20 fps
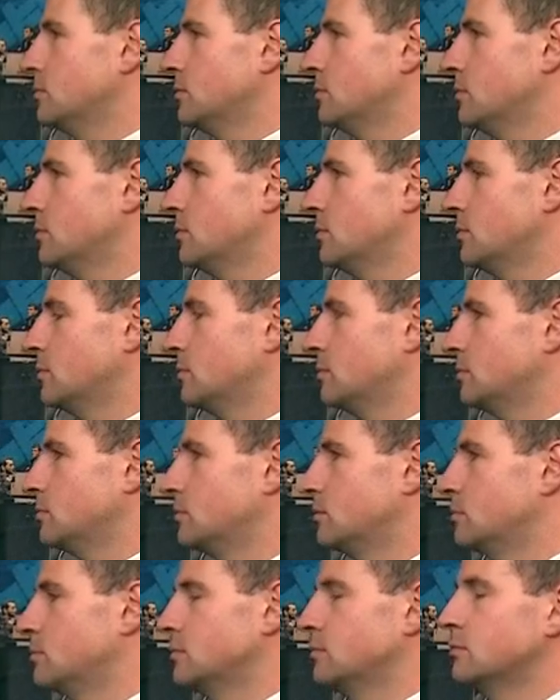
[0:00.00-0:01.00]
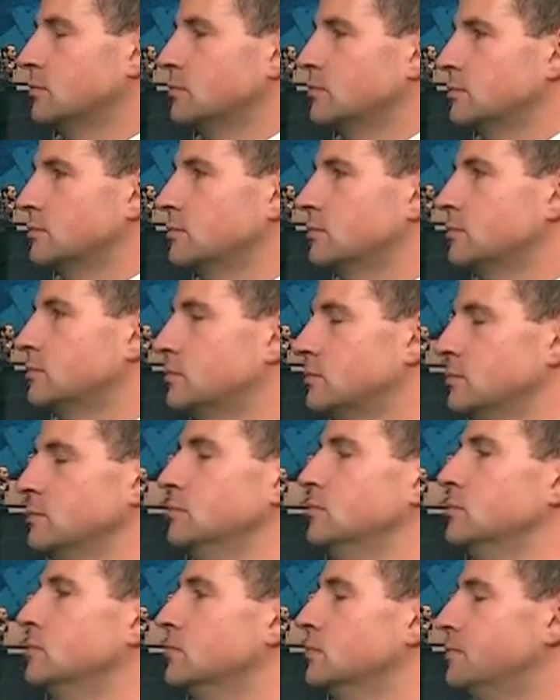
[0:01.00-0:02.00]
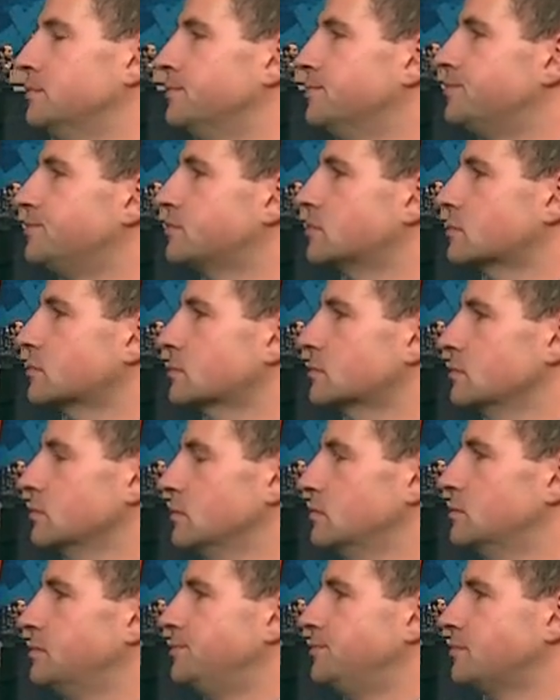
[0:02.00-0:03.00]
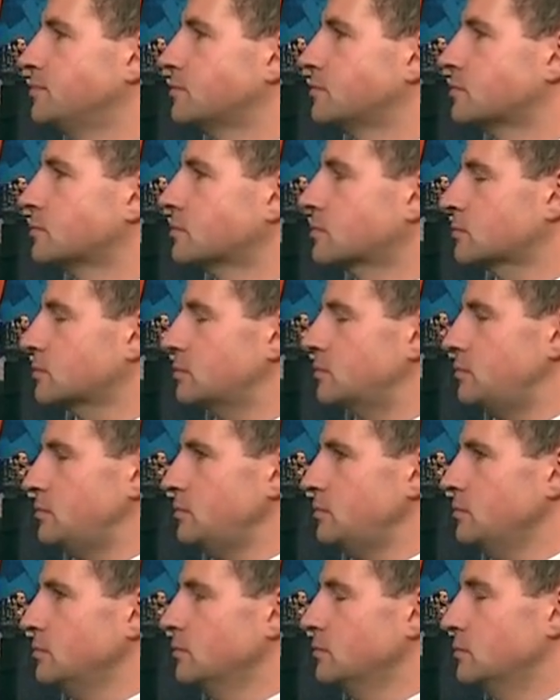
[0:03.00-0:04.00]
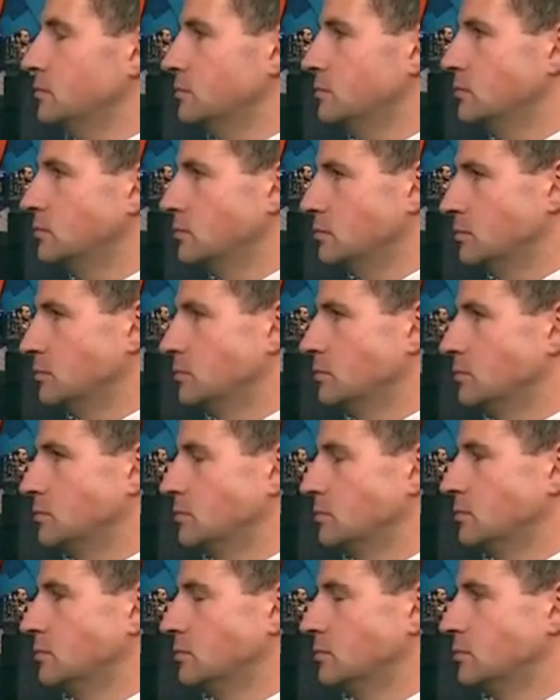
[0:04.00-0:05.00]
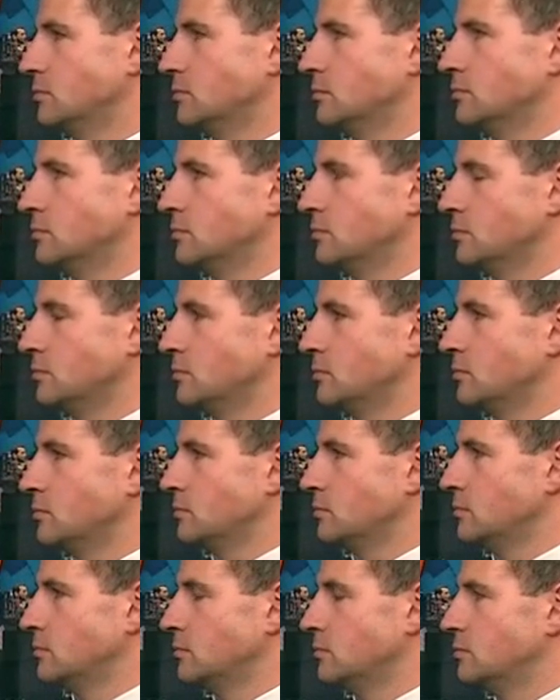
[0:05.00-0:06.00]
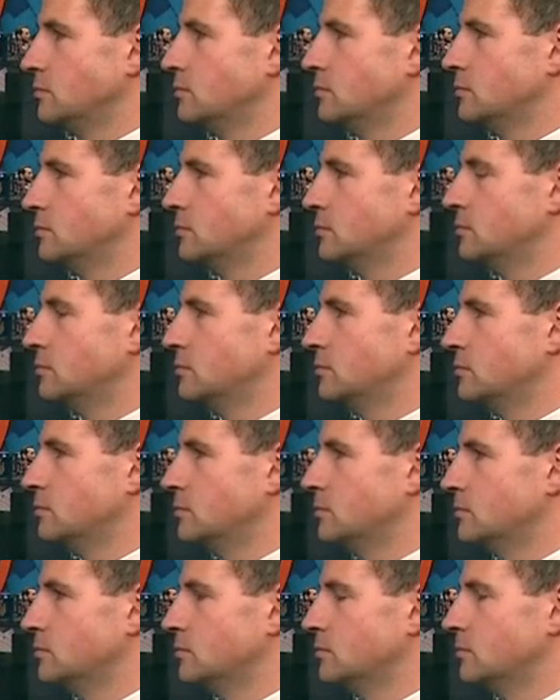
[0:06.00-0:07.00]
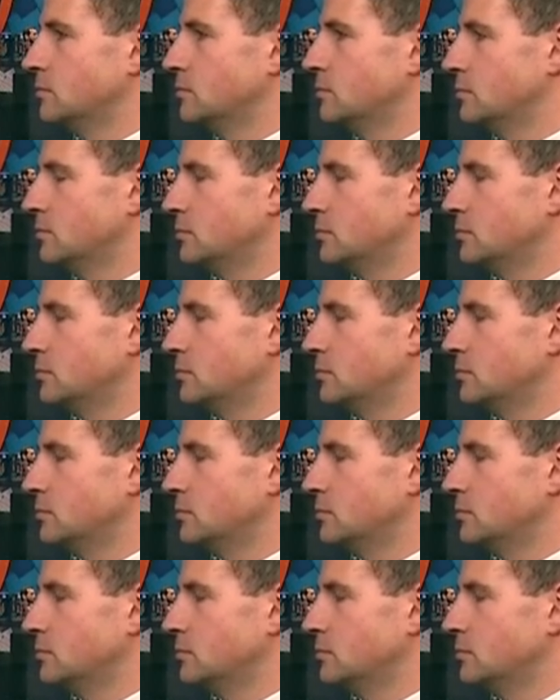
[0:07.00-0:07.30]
(silent)